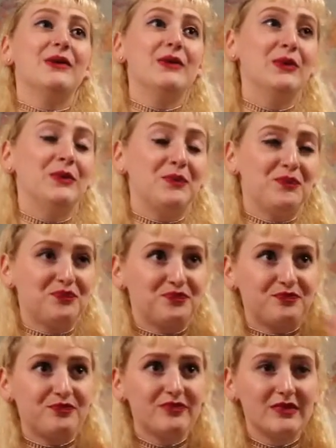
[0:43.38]
Whew.
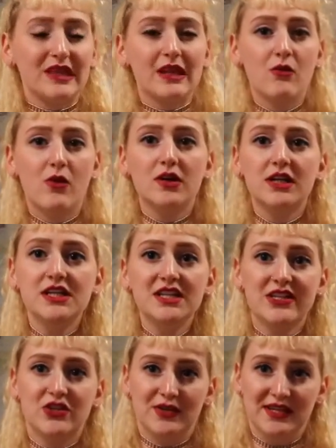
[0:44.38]
Walk into
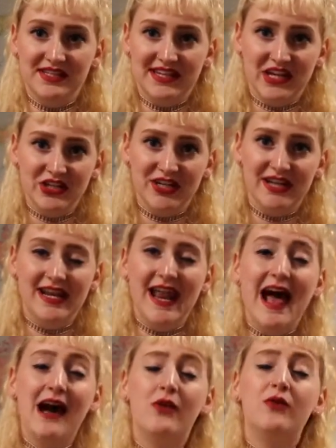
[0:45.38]
the train station an
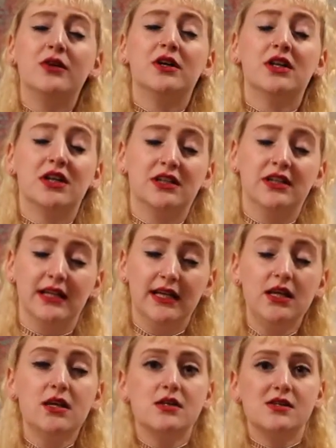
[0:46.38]
hour early